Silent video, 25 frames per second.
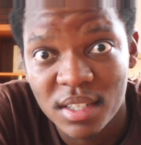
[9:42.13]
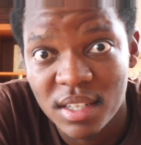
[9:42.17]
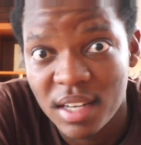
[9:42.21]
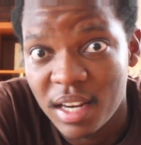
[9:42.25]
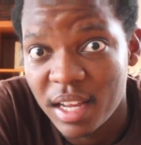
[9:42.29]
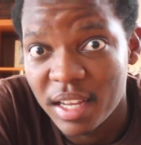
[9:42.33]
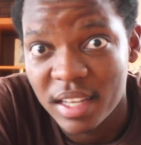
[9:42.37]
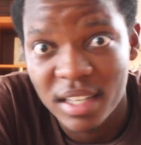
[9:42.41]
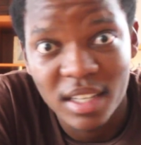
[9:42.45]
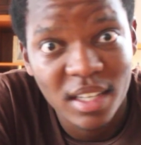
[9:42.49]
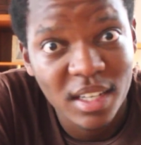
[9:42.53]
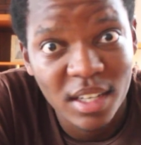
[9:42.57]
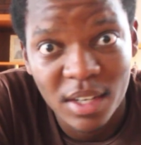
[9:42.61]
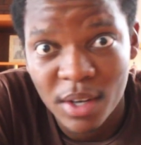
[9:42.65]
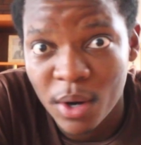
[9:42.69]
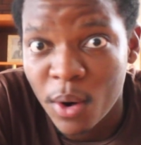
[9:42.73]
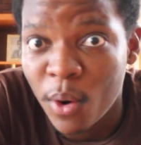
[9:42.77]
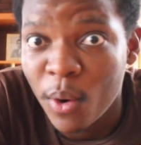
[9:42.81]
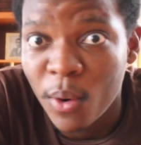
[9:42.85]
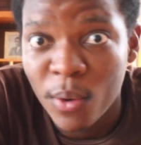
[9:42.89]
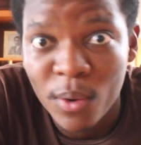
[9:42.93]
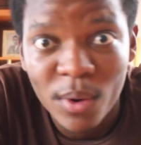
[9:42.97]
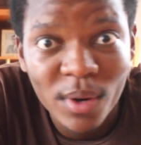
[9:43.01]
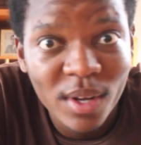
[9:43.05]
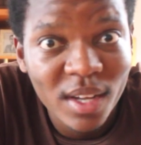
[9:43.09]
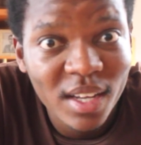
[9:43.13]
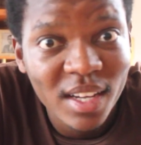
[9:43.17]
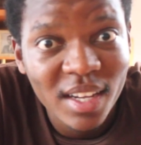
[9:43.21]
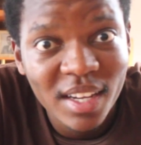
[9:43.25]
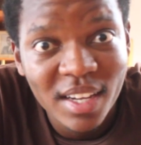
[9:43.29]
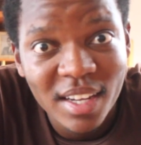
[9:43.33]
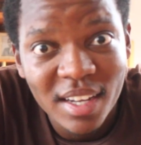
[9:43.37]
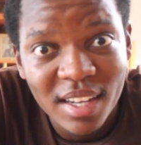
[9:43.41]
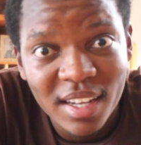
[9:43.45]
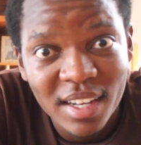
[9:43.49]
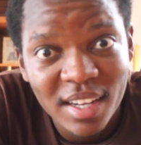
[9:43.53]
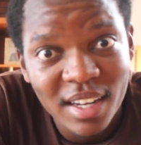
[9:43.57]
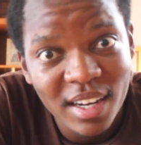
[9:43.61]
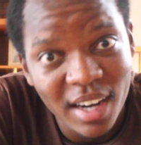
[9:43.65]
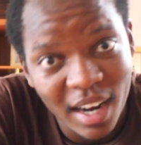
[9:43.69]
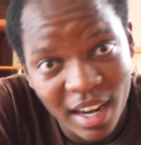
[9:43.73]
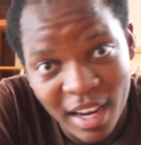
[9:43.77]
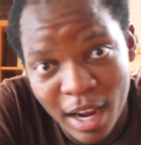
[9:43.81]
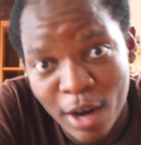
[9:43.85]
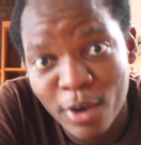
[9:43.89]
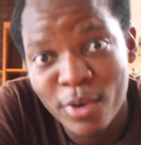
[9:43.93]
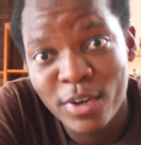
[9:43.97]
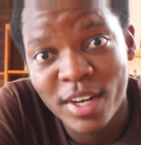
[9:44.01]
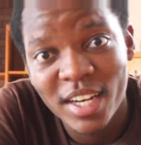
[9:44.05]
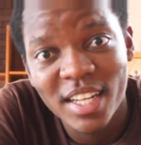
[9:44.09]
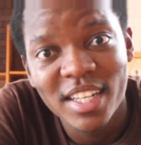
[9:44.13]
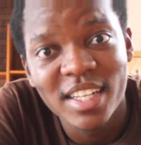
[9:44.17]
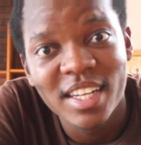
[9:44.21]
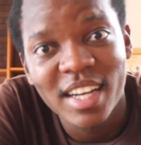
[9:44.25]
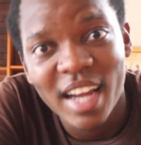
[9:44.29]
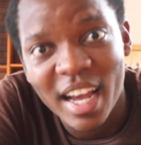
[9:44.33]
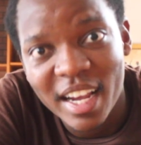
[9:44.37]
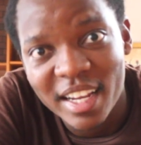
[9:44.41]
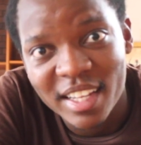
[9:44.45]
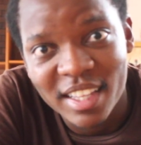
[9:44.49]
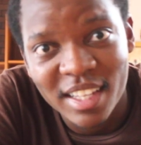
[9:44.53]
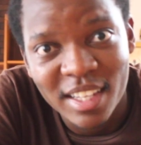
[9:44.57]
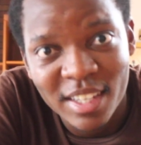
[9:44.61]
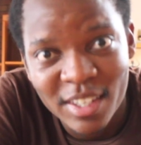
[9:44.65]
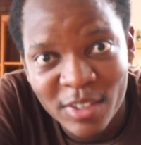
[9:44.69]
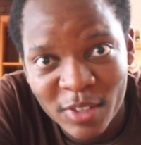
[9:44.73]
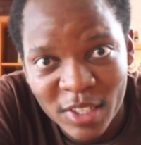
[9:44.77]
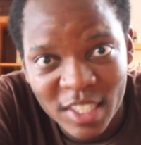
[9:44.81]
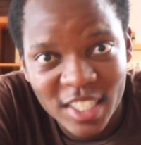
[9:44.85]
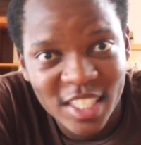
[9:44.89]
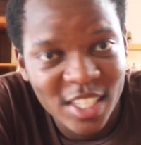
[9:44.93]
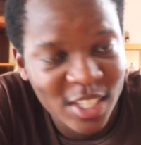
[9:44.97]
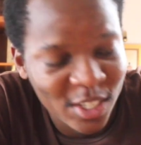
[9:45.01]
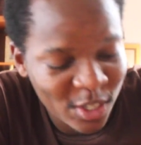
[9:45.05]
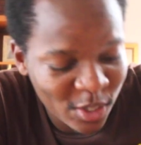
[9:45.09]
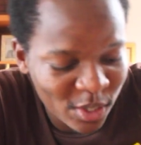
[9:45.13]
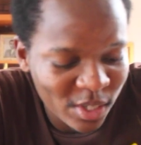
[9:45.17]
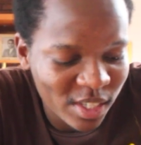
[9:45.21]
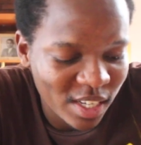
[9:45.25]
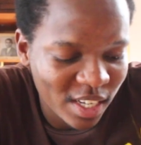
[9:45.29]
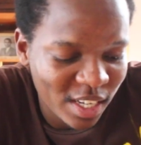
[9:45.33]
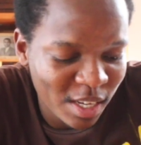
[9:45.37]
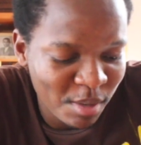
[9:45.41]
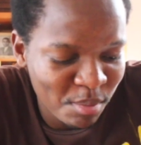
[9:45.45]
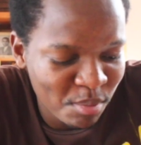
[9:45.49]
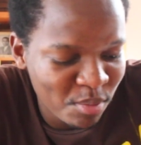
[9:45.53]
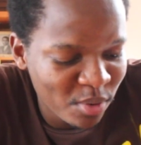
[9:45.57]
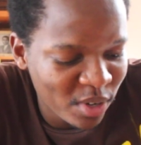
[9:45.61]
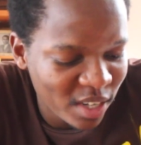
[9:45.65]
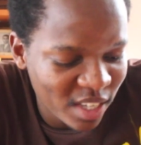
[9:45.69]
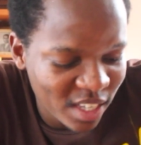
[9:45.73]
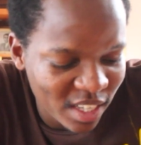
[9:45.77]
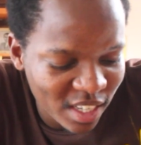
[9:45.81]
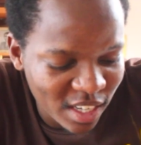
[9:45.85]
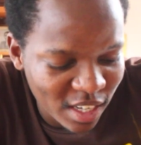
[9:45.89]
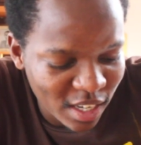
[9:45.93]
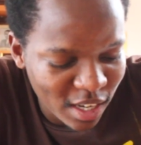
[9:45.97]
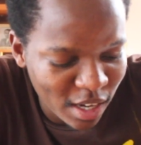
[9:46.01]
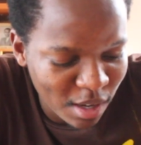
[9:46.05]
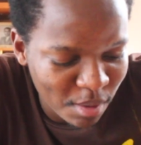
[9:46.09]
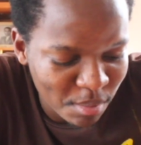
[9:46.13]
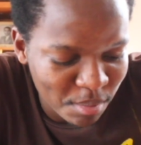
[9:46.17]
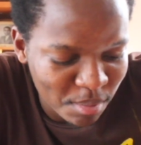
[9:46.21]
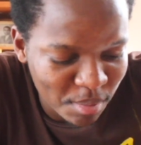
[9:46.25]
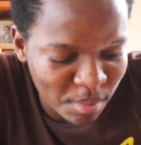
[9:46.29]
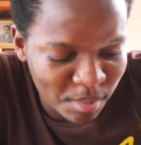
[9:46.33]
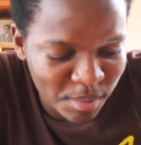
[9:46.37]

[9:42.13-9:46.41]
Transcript: Like, yo, like I really like Winter Soldier. I keep bringing it up.